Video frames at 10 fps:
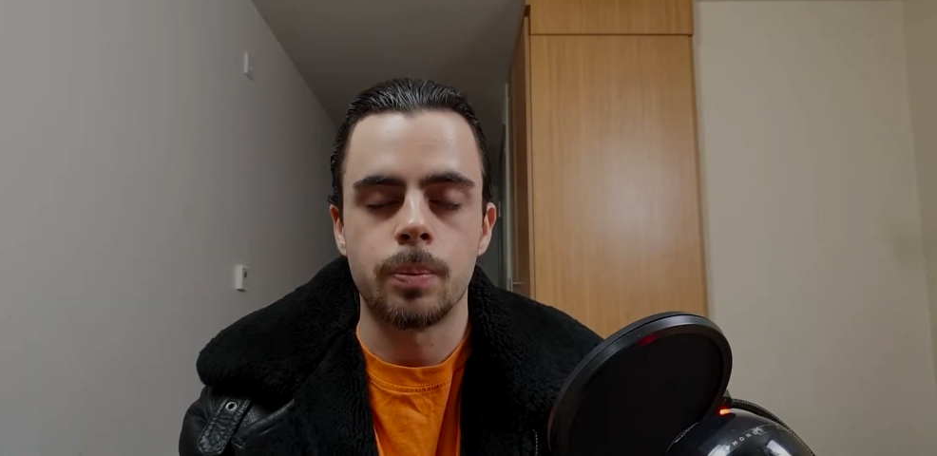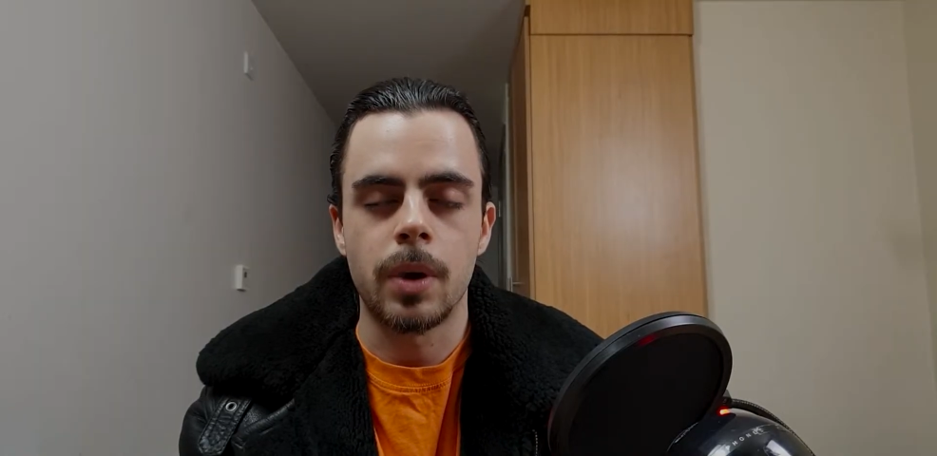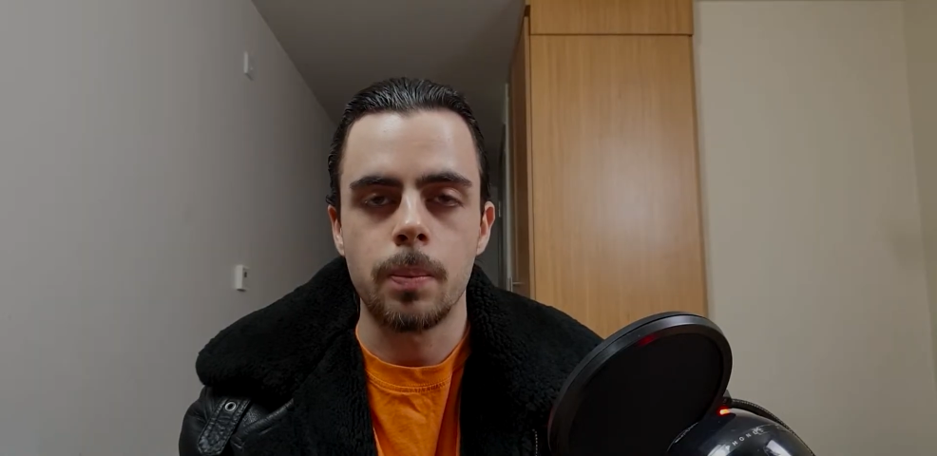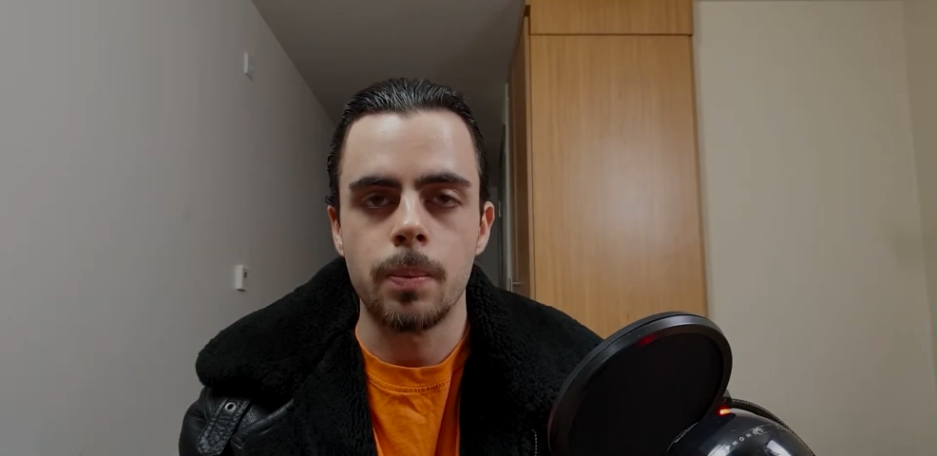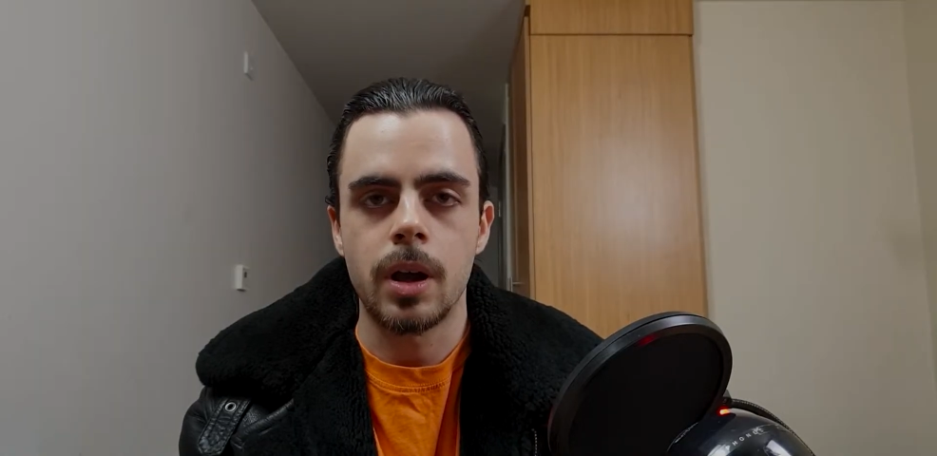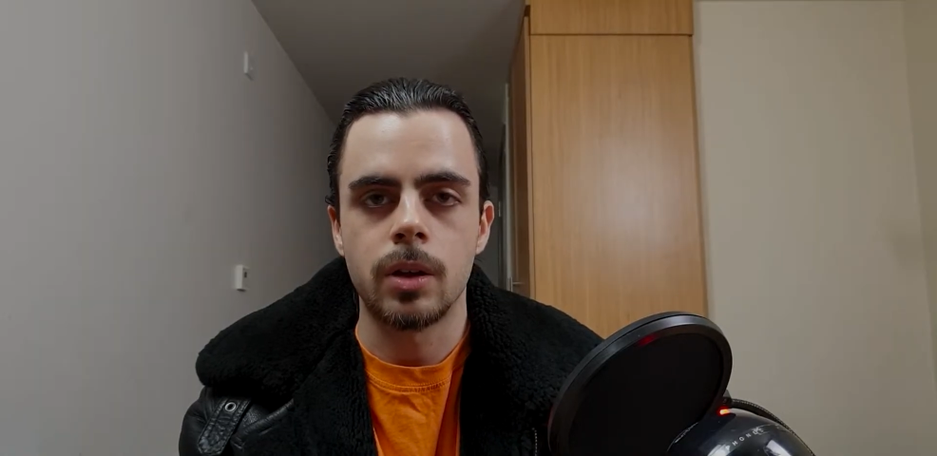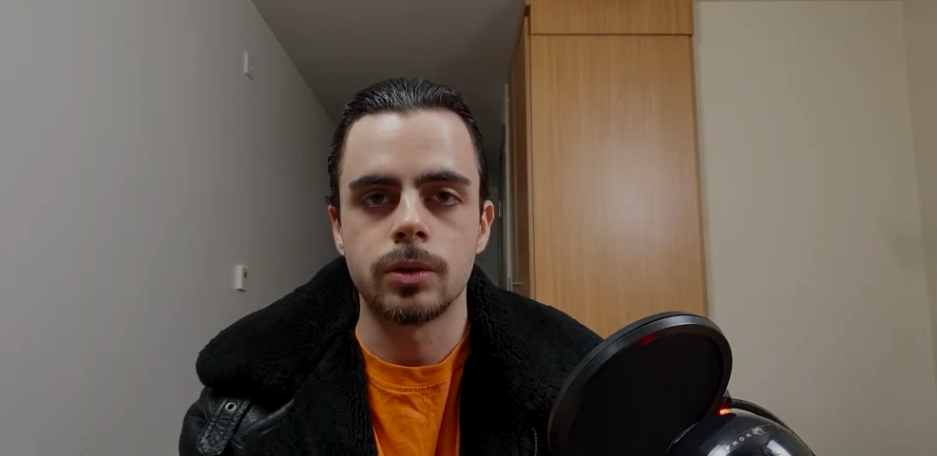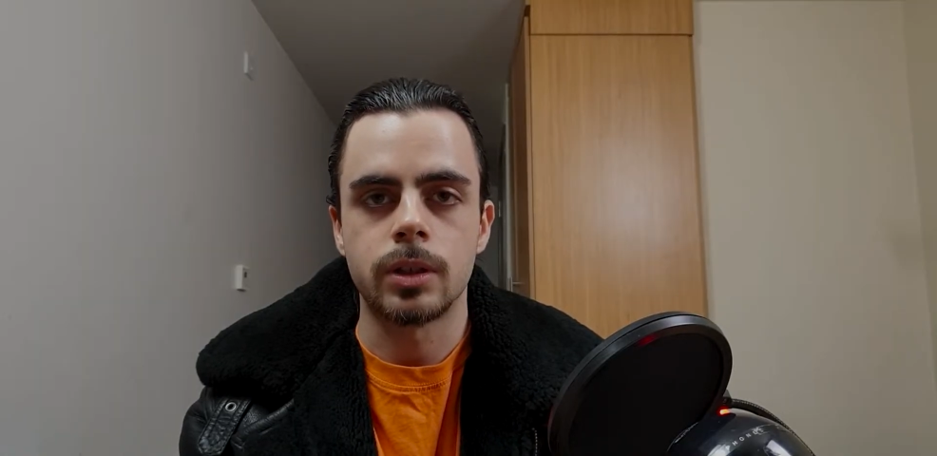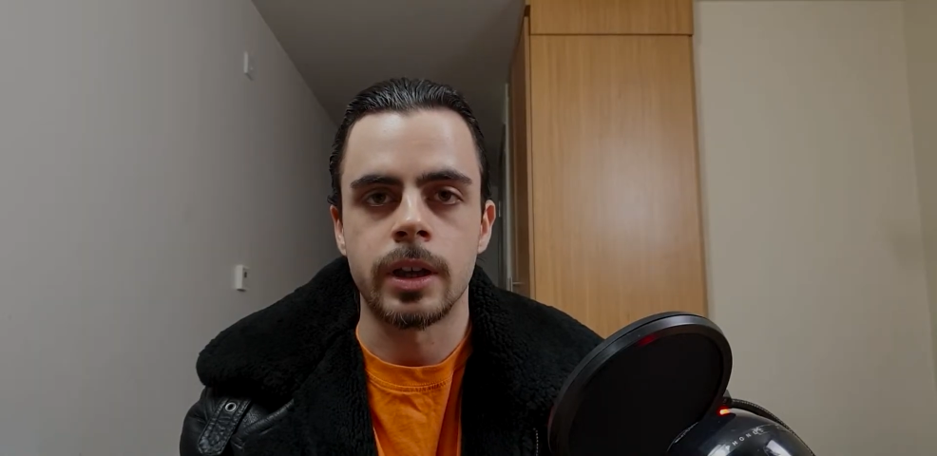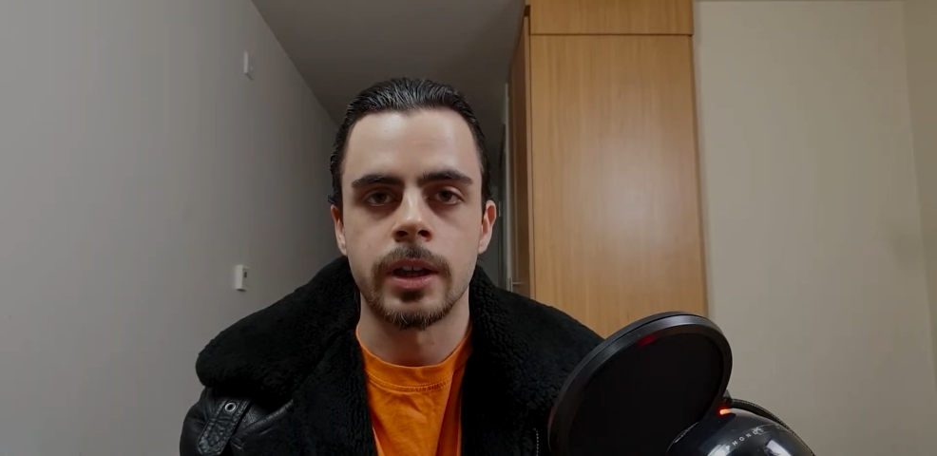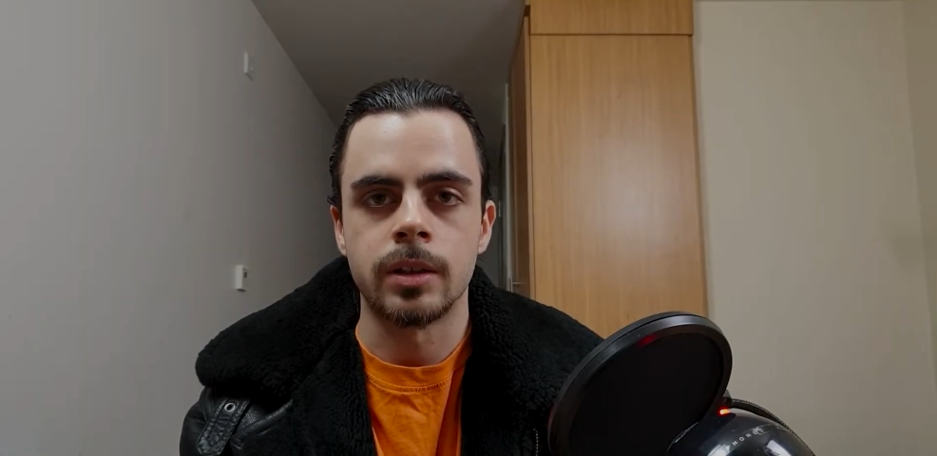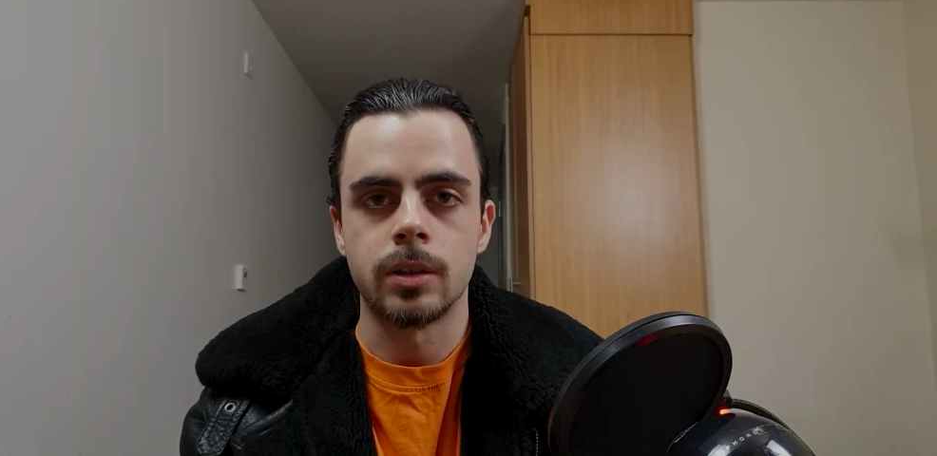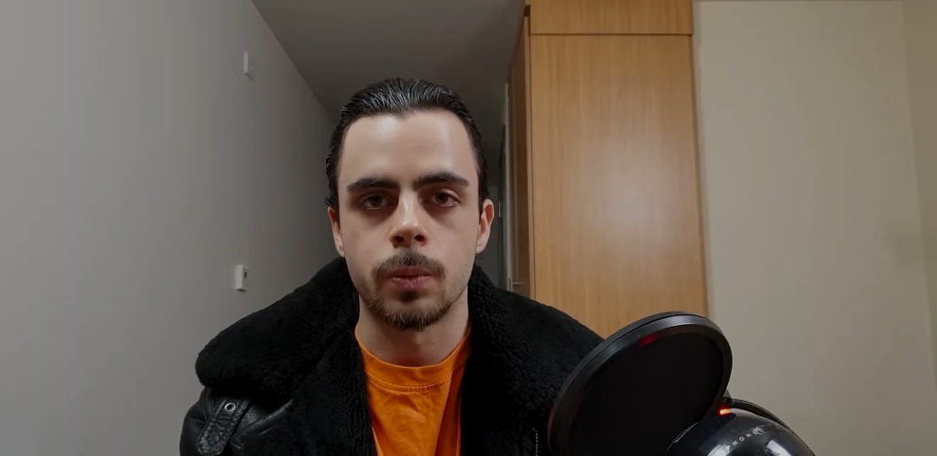pump mount and